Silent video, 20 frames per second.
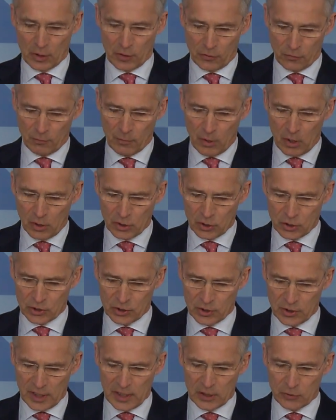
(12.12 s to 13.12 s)
of
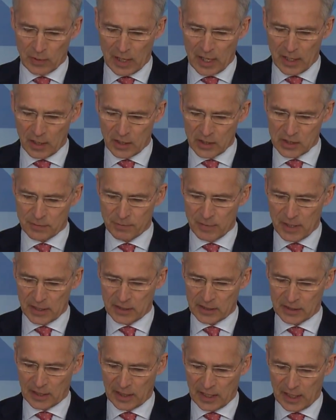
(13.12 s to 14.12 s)
March, NATO allies
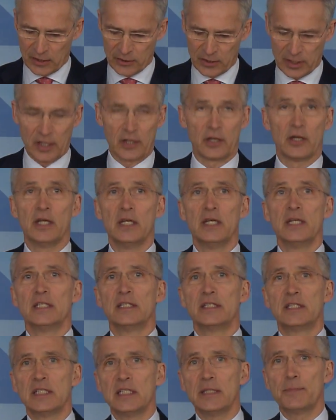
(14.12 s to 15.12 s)
made clear their
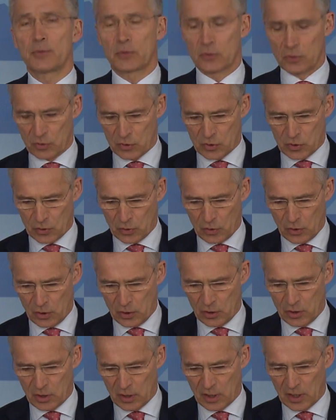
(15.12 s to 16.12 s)
deep
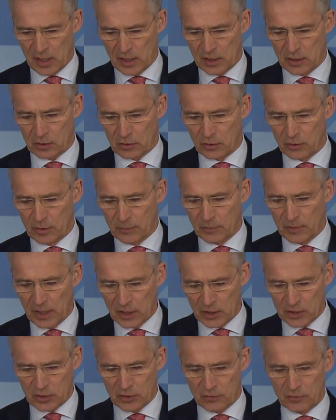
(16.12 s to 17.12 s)
concern and
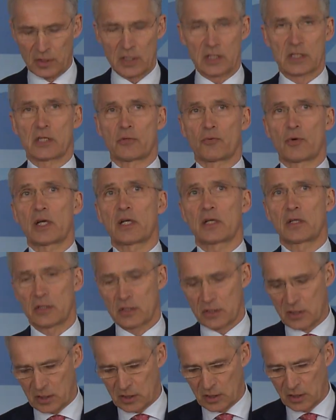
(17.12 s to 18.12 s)
condemnation of this
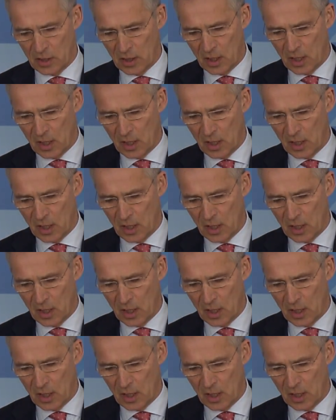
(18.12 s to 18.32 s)
reckless